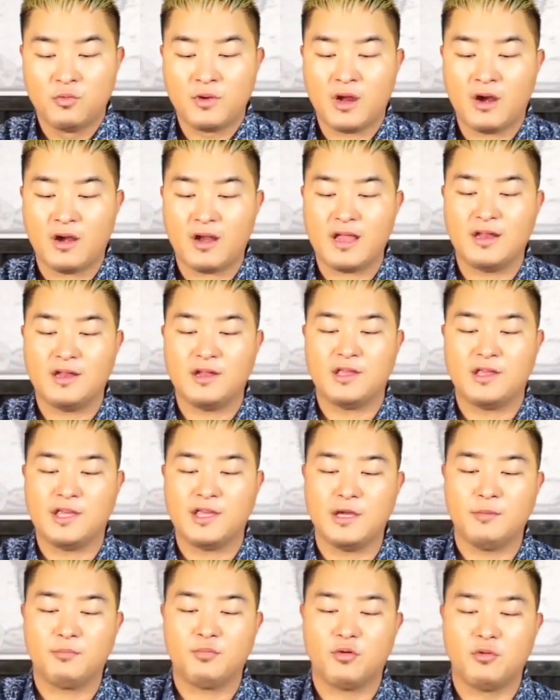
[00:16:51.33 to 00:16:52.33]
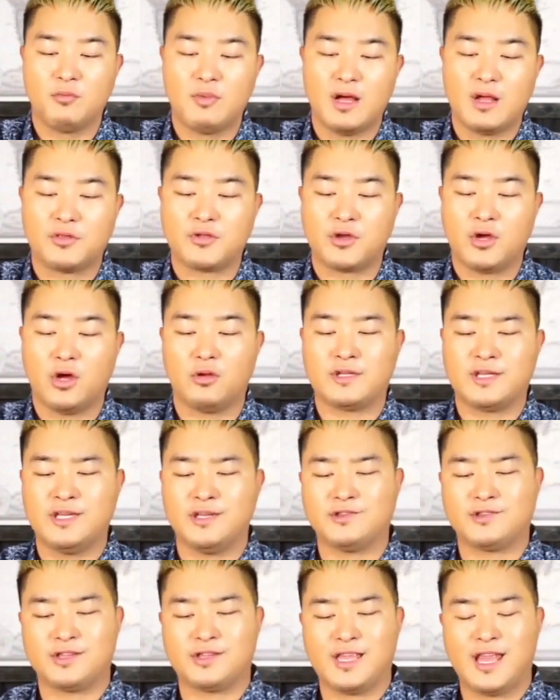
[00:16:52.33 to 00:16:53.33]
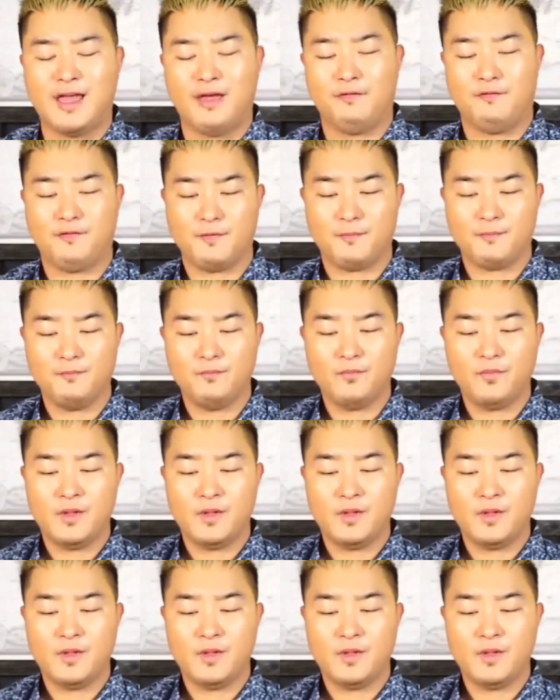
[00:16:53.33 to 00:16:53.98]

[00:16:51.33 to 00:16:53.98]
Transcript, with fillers: We are in the Hebrew month called Kislev.